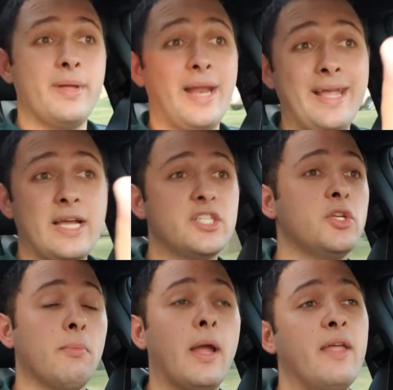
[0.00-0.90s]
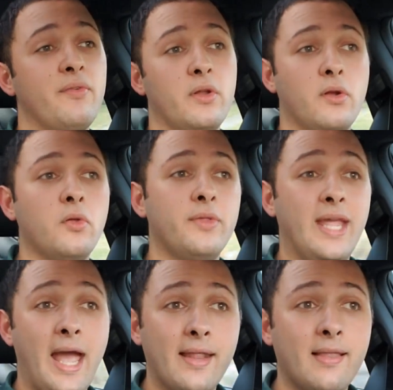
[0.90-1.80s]
and I guess you might even include the
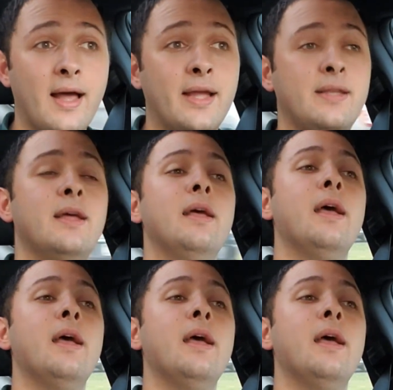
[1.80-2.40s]
N-Line